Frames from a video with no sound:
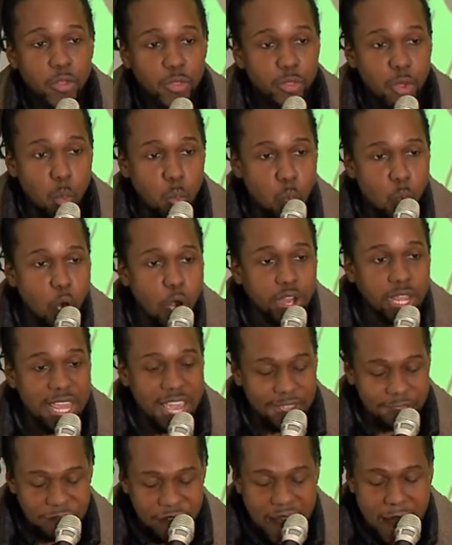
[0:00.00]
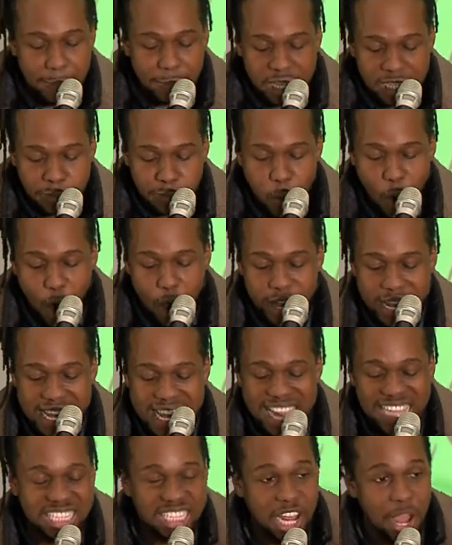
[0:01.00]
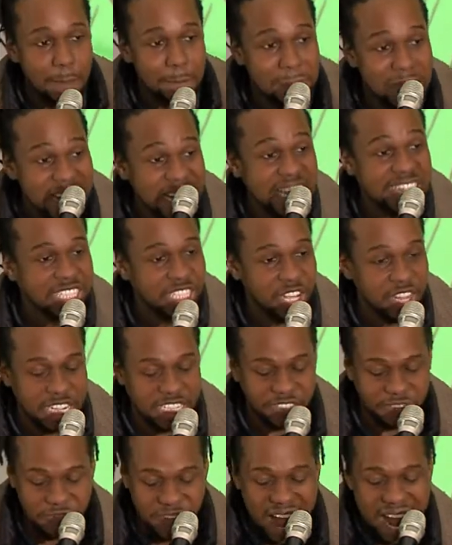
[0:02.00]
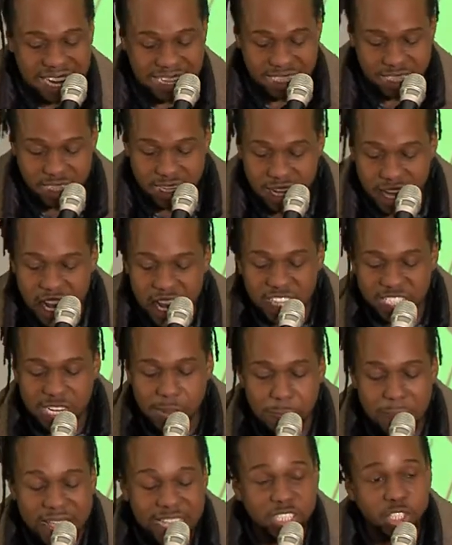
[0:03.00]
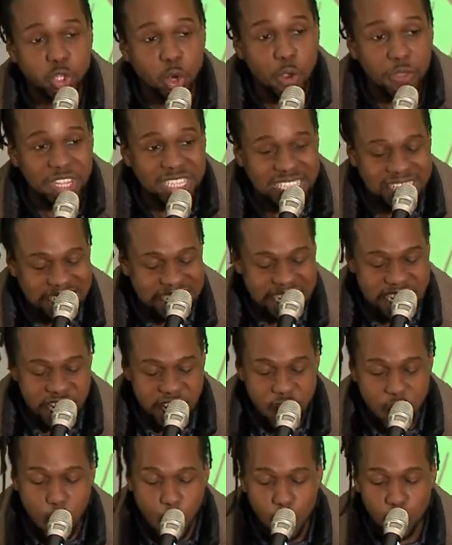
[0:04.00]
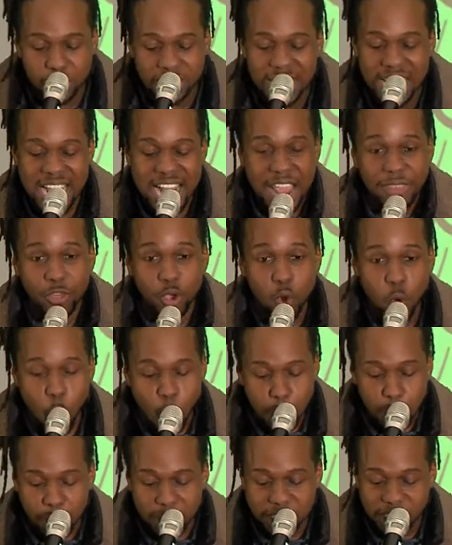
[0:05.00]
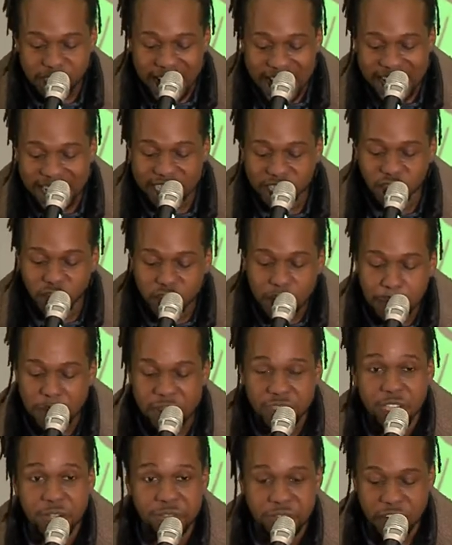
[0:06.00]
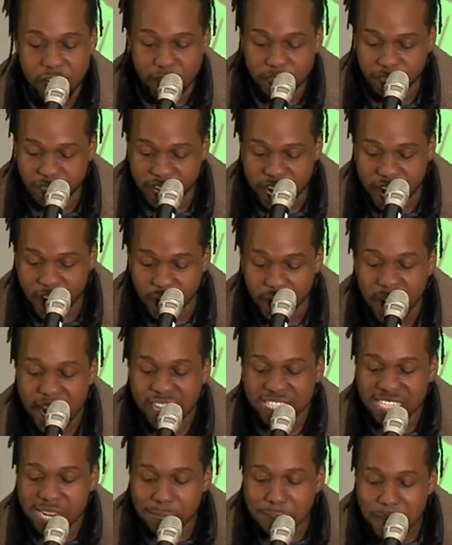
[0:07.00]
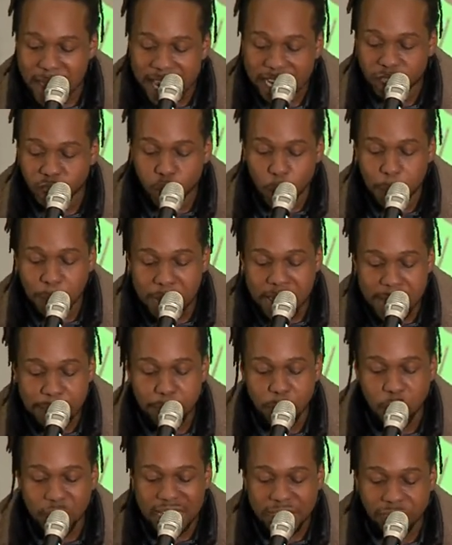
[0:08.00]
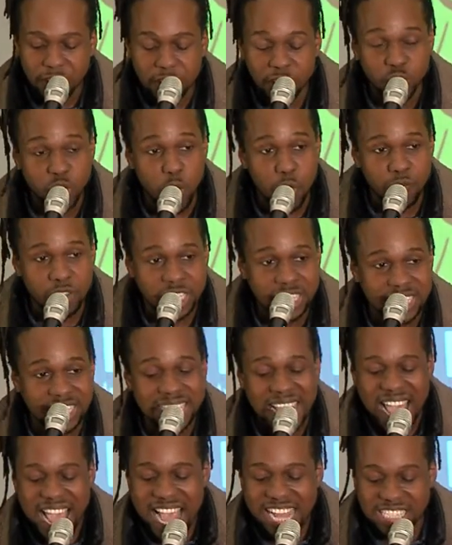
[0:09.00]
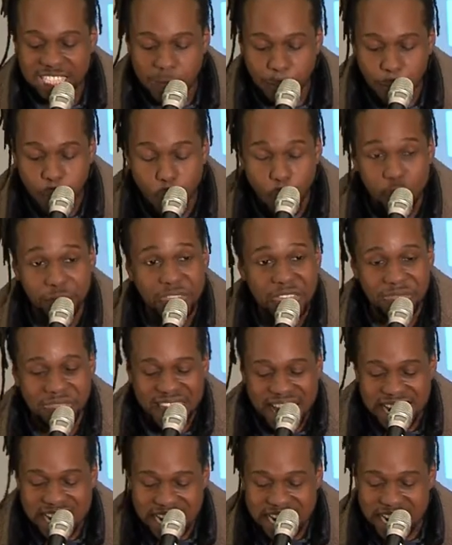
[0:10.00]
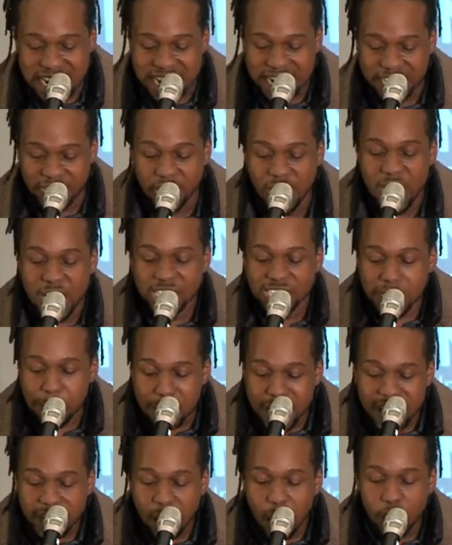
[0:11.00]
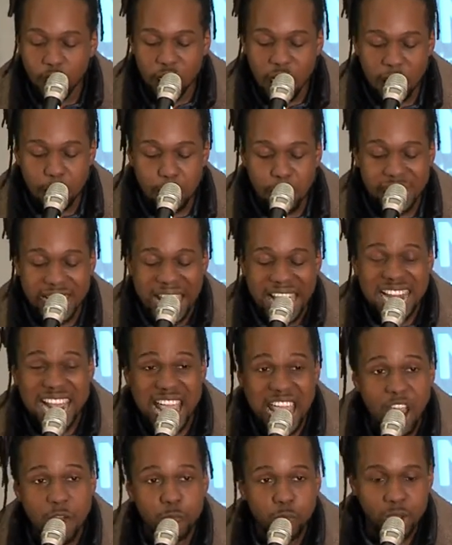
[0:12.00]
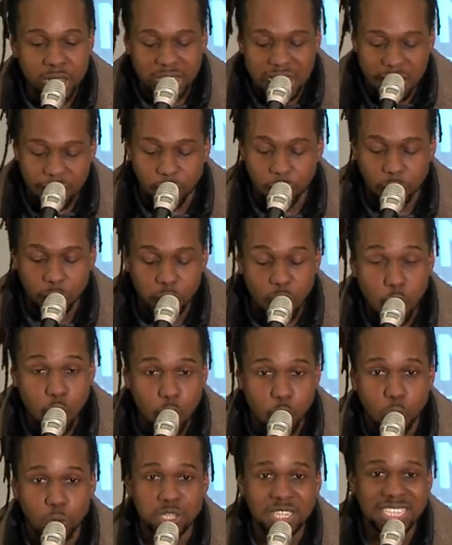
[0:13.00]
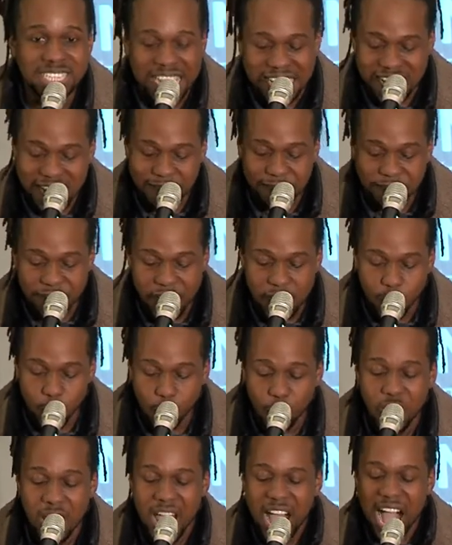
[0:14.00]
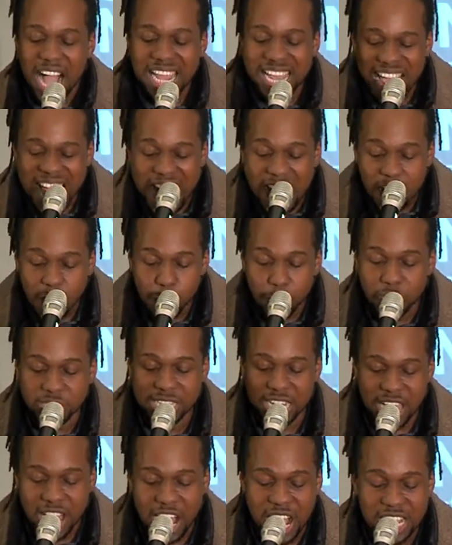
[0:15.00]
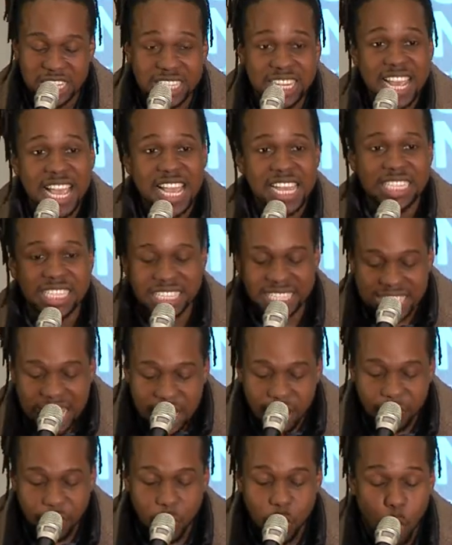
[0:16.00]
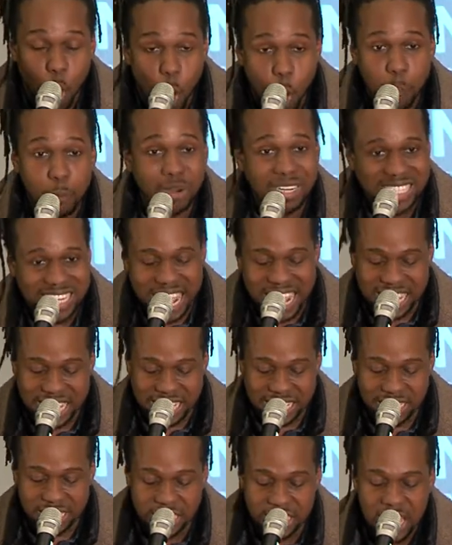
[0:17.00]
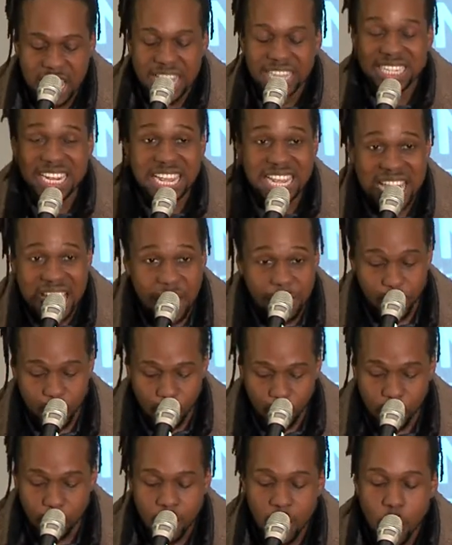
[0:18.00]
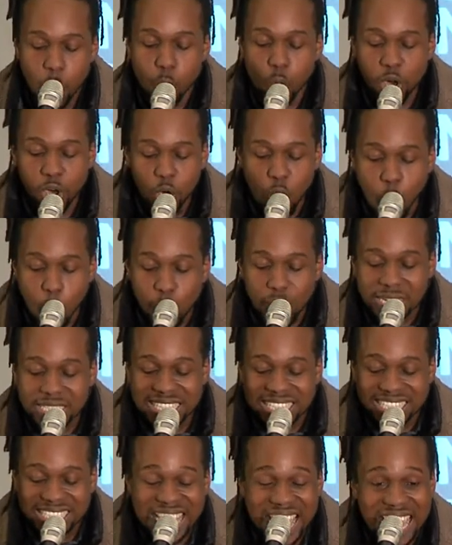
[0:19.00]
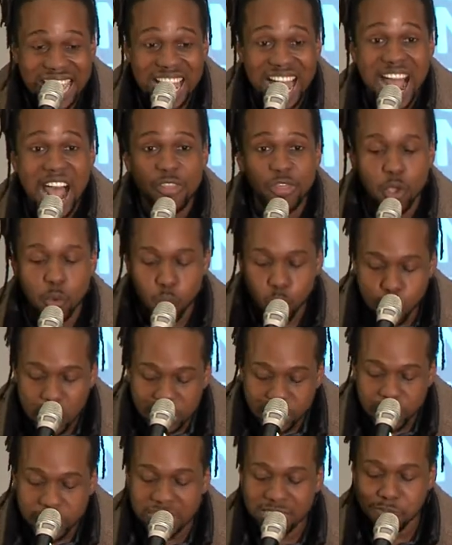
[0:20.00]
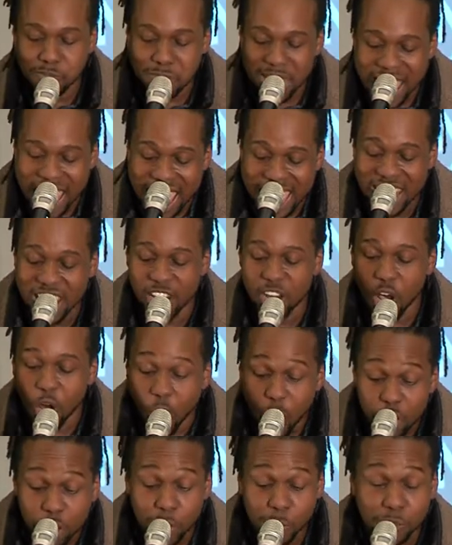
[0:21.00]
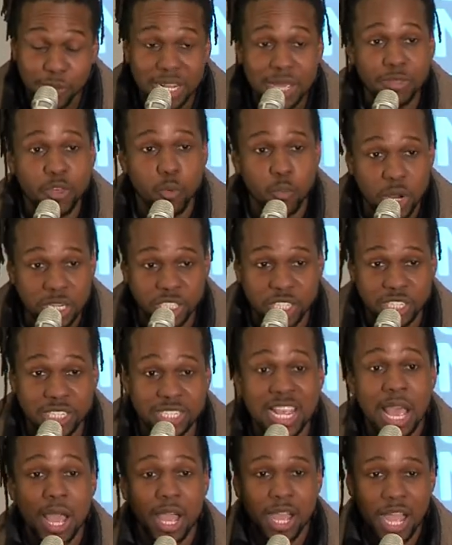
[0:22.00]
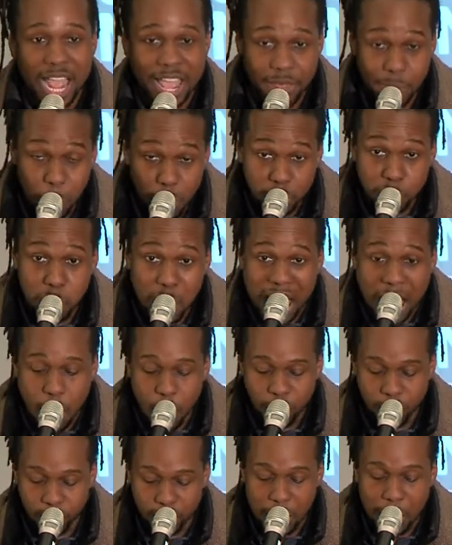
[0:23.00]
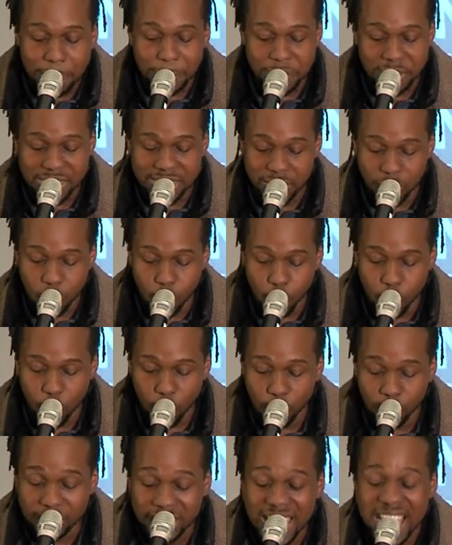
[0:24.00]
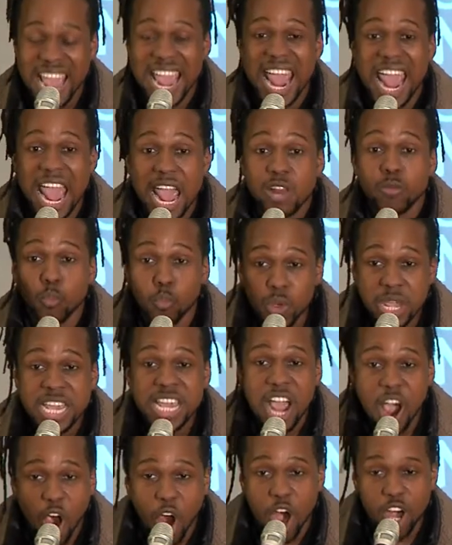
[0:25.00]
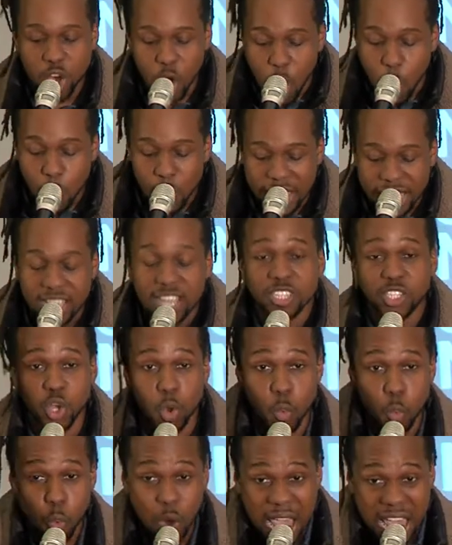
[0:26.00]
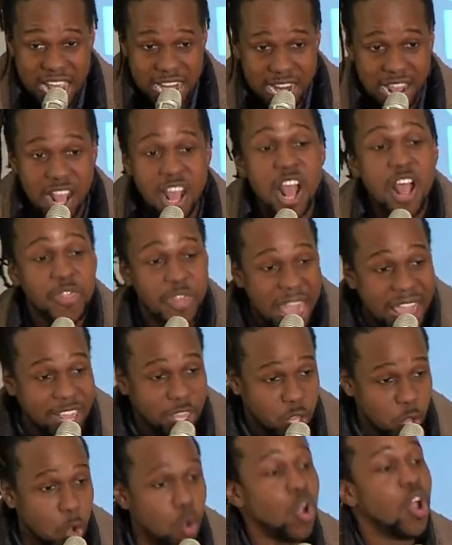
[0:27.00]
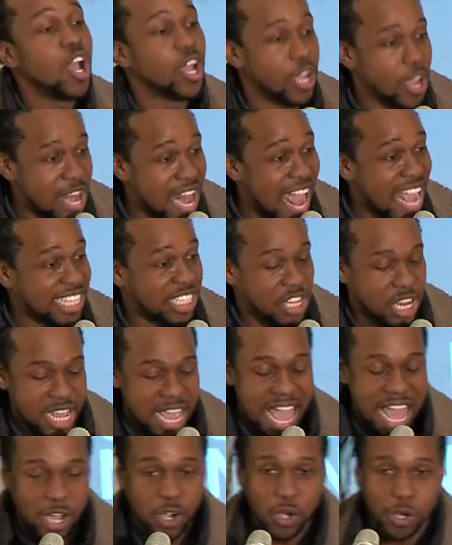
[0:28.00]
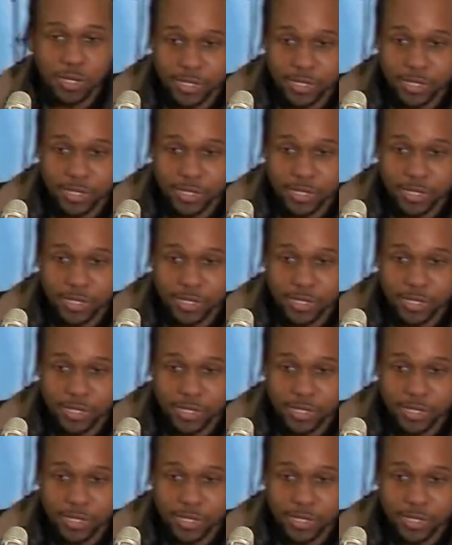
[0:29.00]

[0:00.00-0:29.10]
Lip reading: the Working Families Party is committed to this fight, to make sure the CEOs and the corporate giants chip in their fair share, to make sure people get the services and support that they need, to make our government at every level, local, state, and federal, accountable to us instead of the corporate titans. Together, we're going to take on the richest man and arguably the richest and the most powerful company in the world. And we are going to win. Thank you. Good night, Seattle.